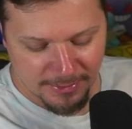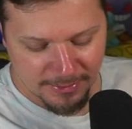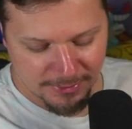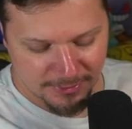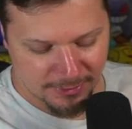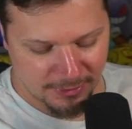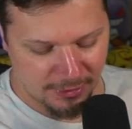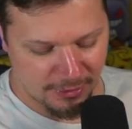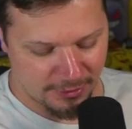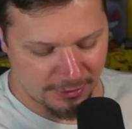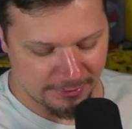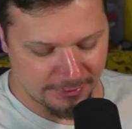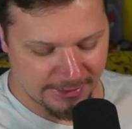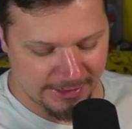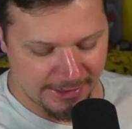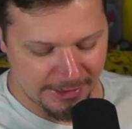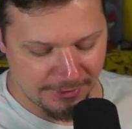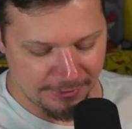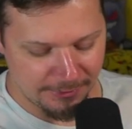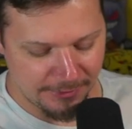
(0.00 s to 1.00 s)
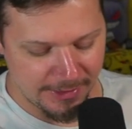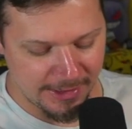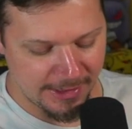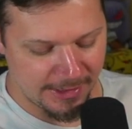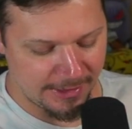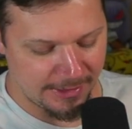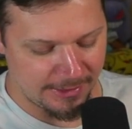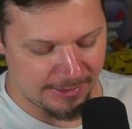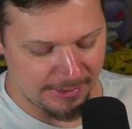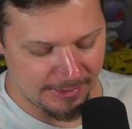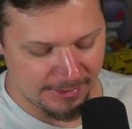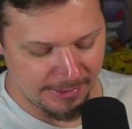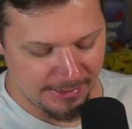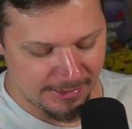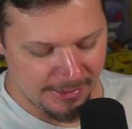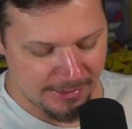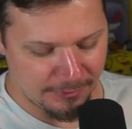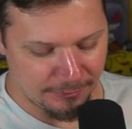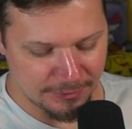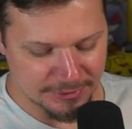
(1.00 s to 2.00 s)
card that you get,
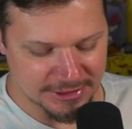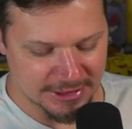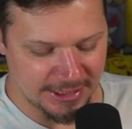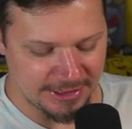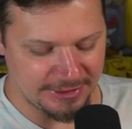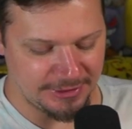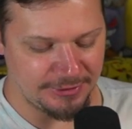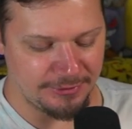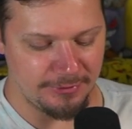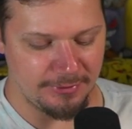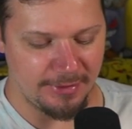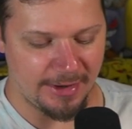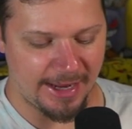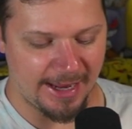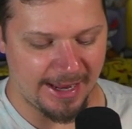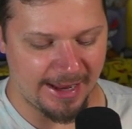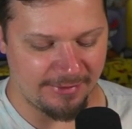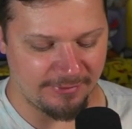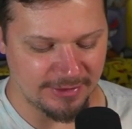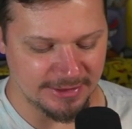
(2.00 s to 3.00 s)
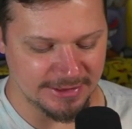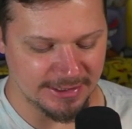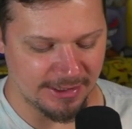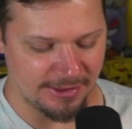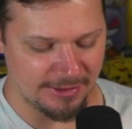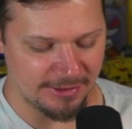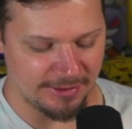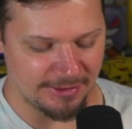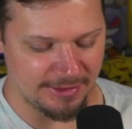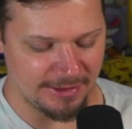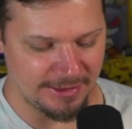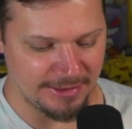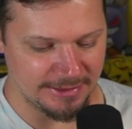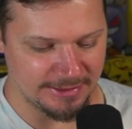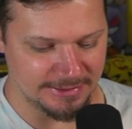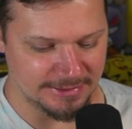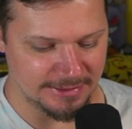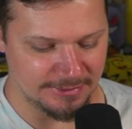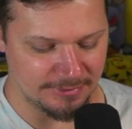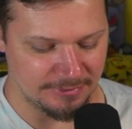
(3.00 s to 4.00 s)
which I do have a ton of
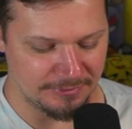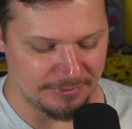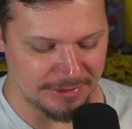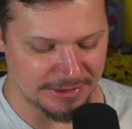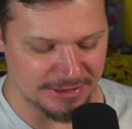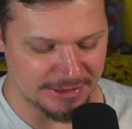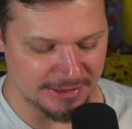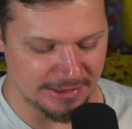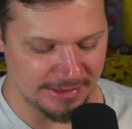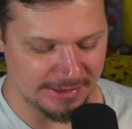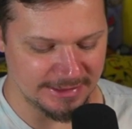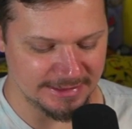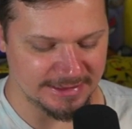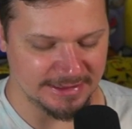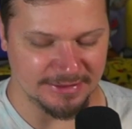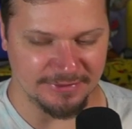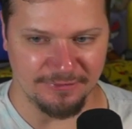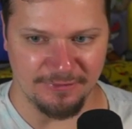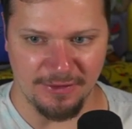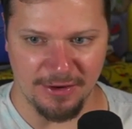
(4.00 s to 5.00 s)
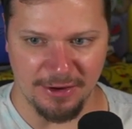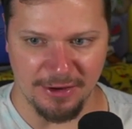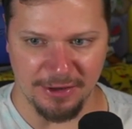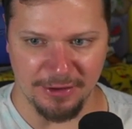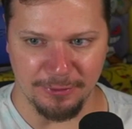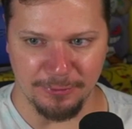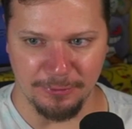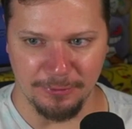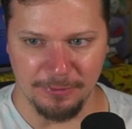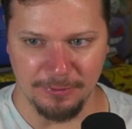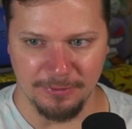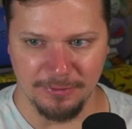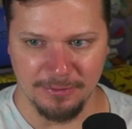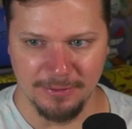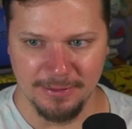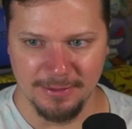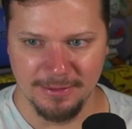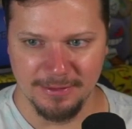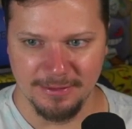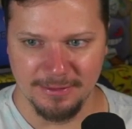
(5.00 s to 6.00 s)
these, which this is very cool.
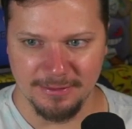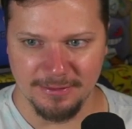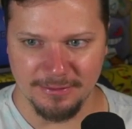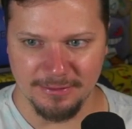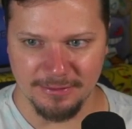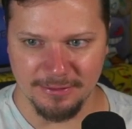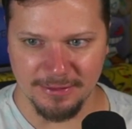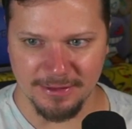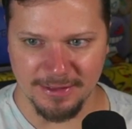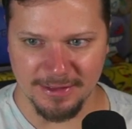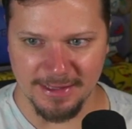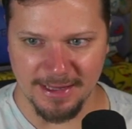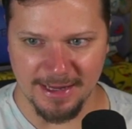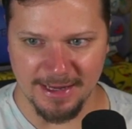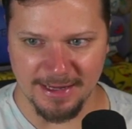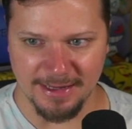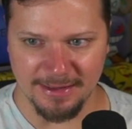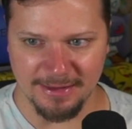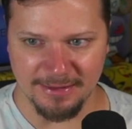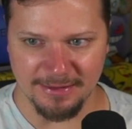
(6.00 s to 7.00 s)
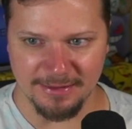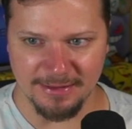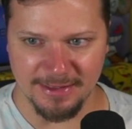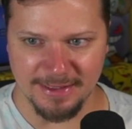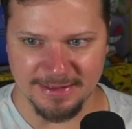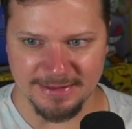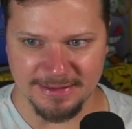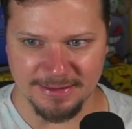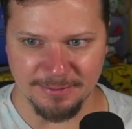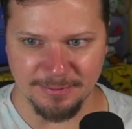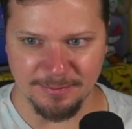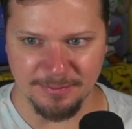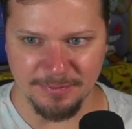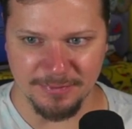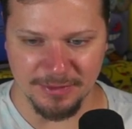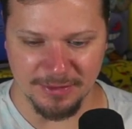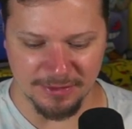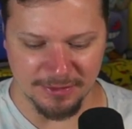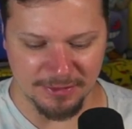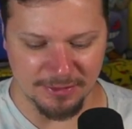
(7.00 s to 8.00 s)
Look at that. It's a
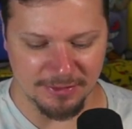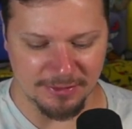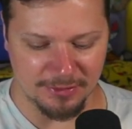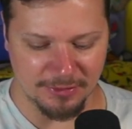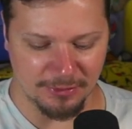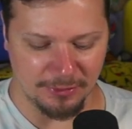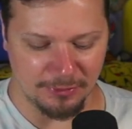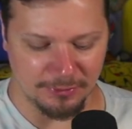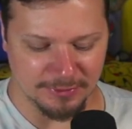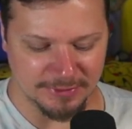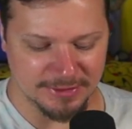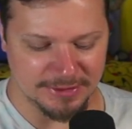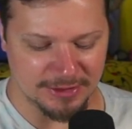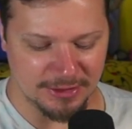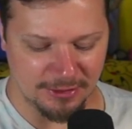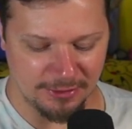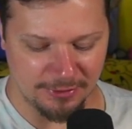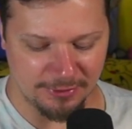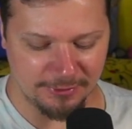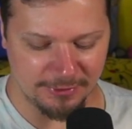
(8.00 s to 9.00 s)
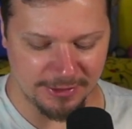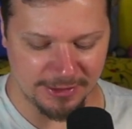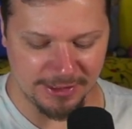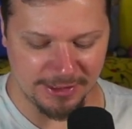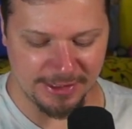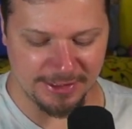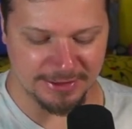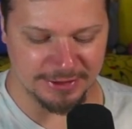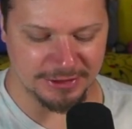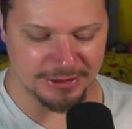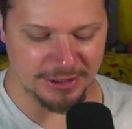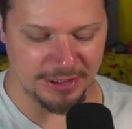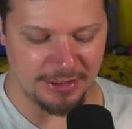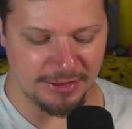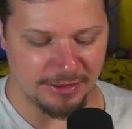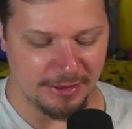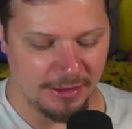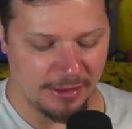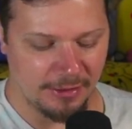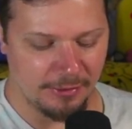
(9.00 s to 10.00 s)
gold star
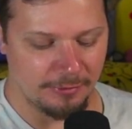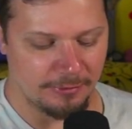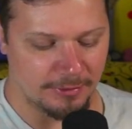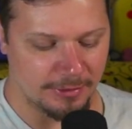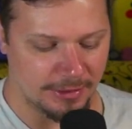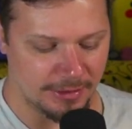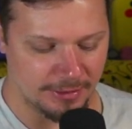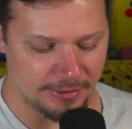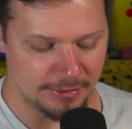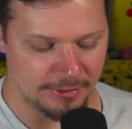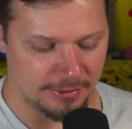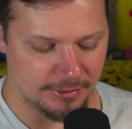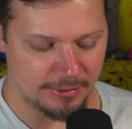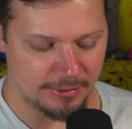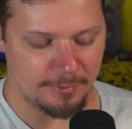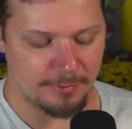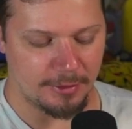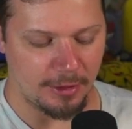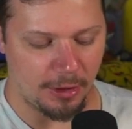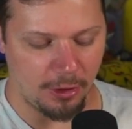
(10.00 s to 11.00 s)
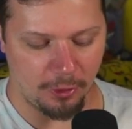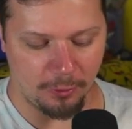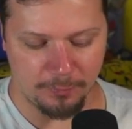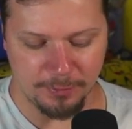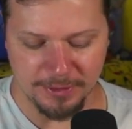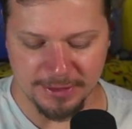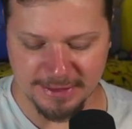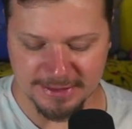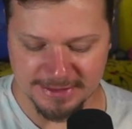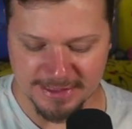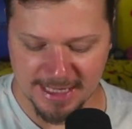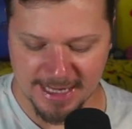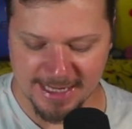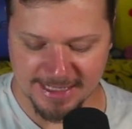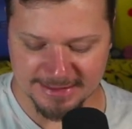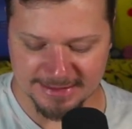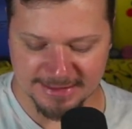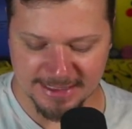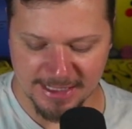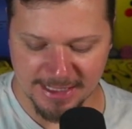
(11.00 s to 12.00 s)
Greninja. We're gonna open these
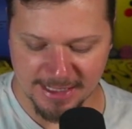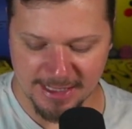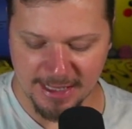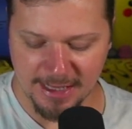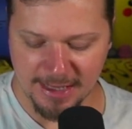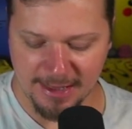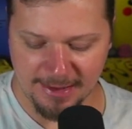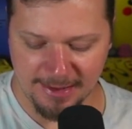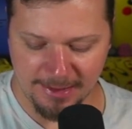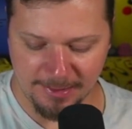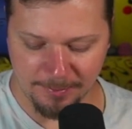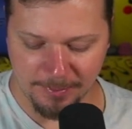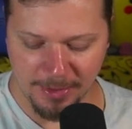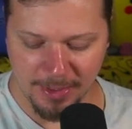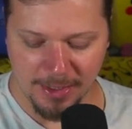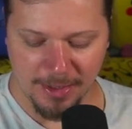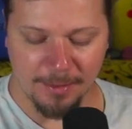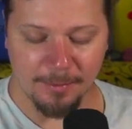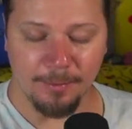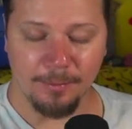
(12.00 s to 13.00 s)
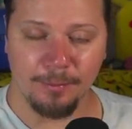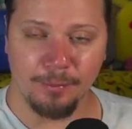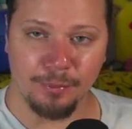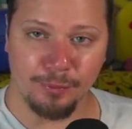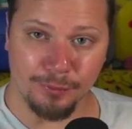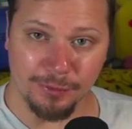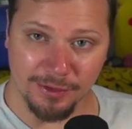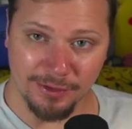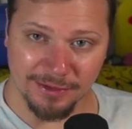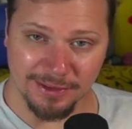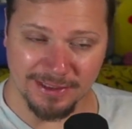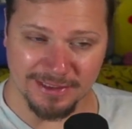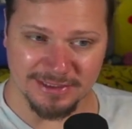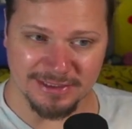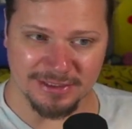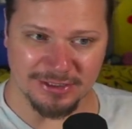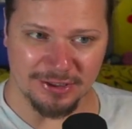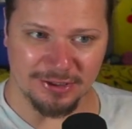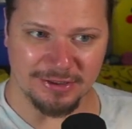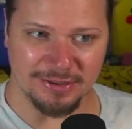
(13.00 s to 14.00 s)
as they came. Brilliant
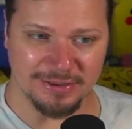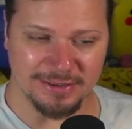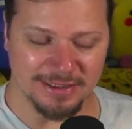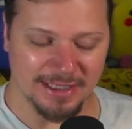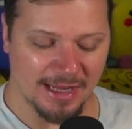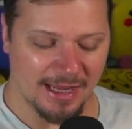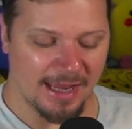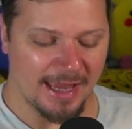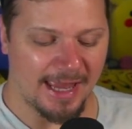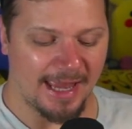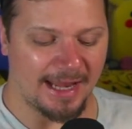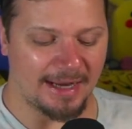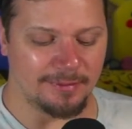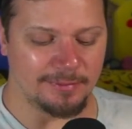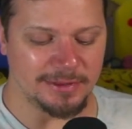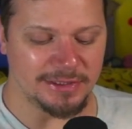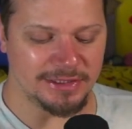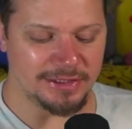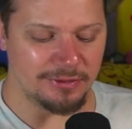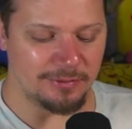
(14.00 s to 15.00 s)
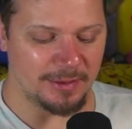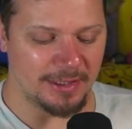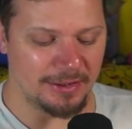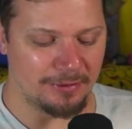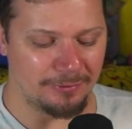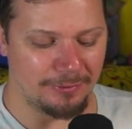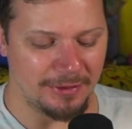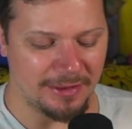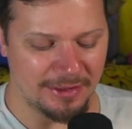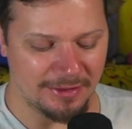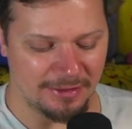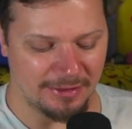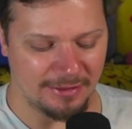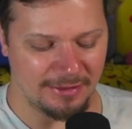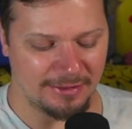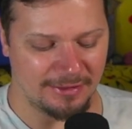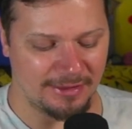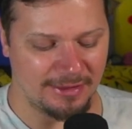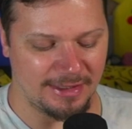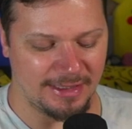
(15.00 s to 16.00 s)
Stars. And I'm assuming with
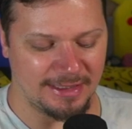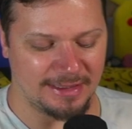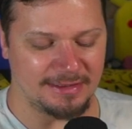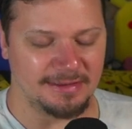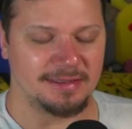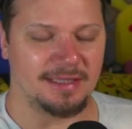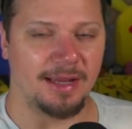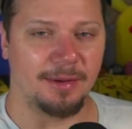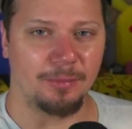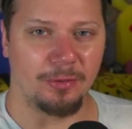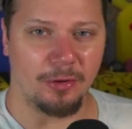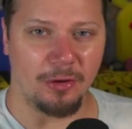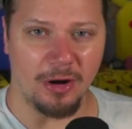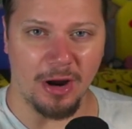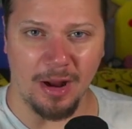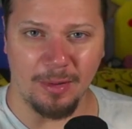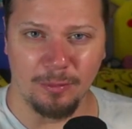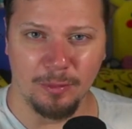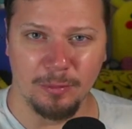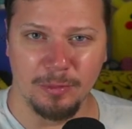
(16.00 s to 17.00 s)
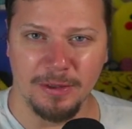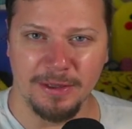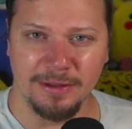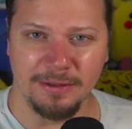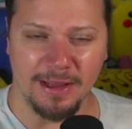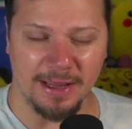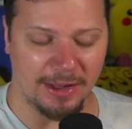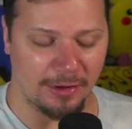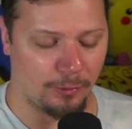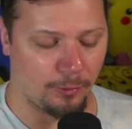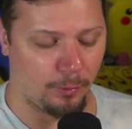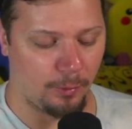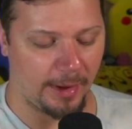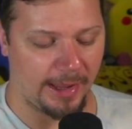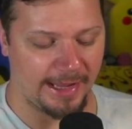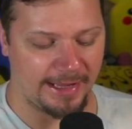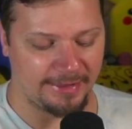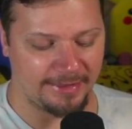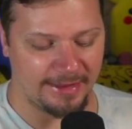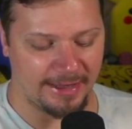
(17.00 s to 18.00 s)
these, they probably like
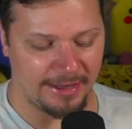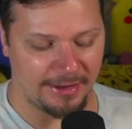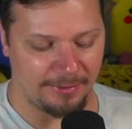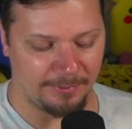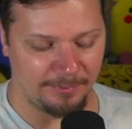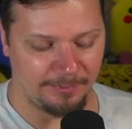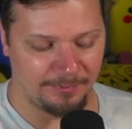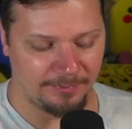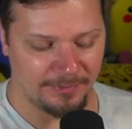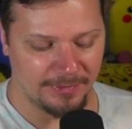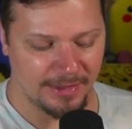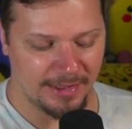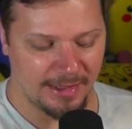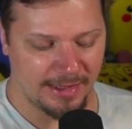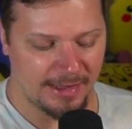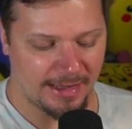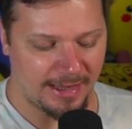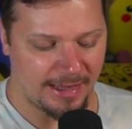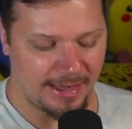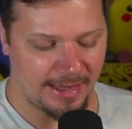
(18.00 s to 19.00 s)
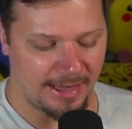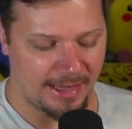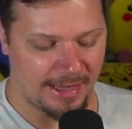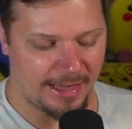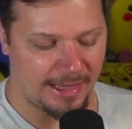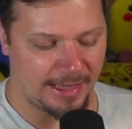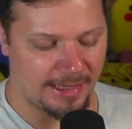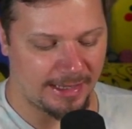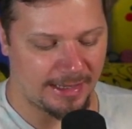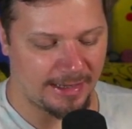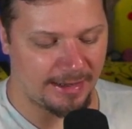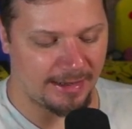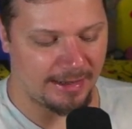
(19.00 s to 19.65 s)
weighed them. And